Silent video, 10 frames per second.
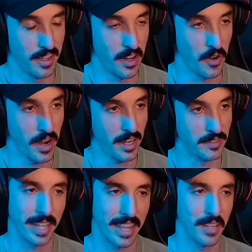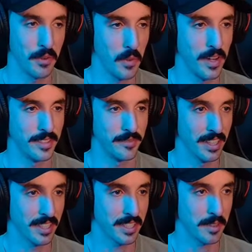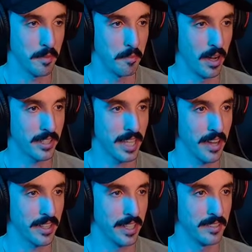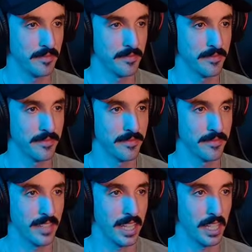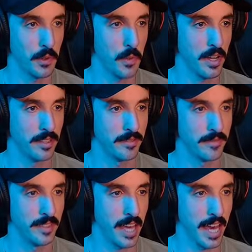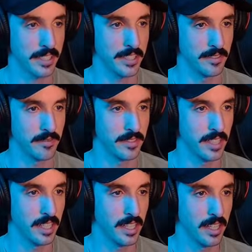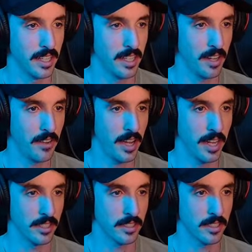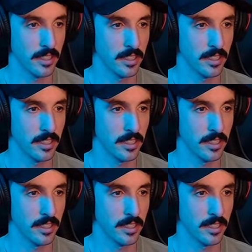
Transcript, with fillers: All right, I think we won. Unless something bugs out again. I think we won. Exit. Oh, nice.